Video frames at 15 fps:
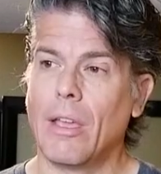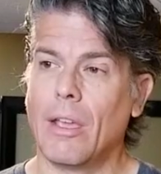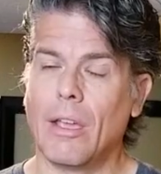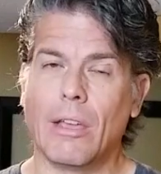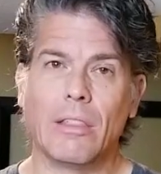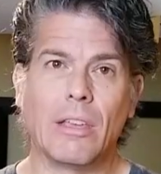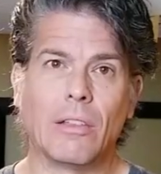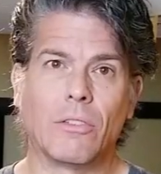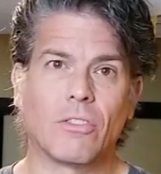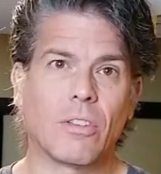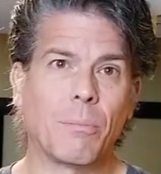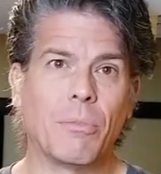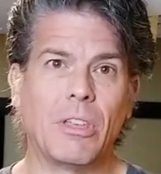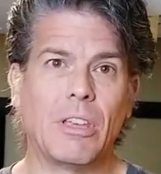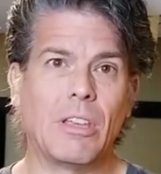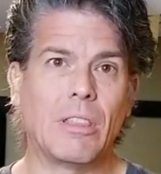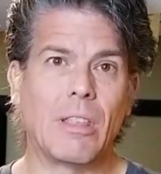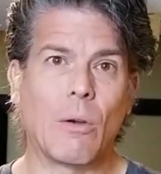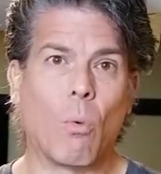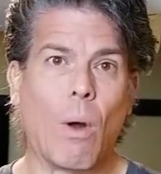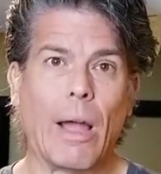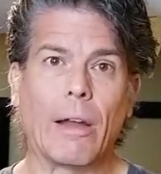And then something in
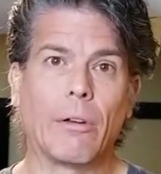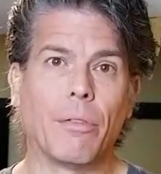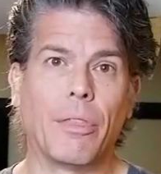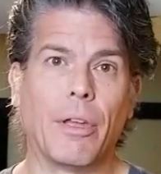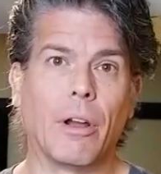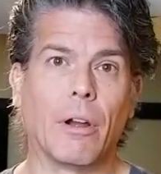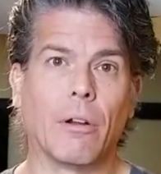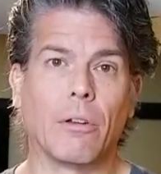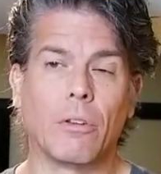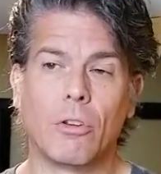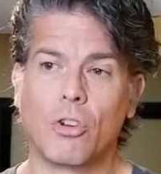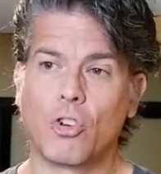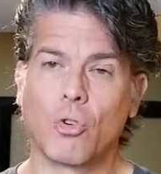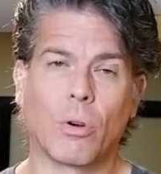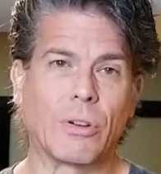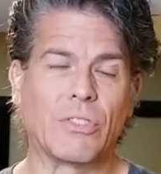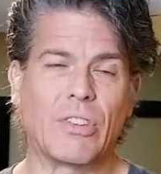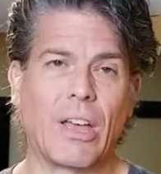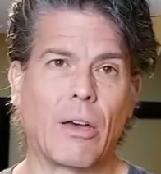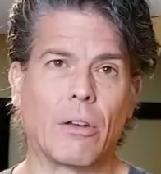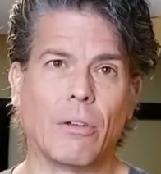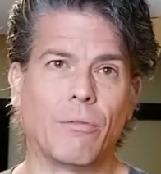the wire there shorts out.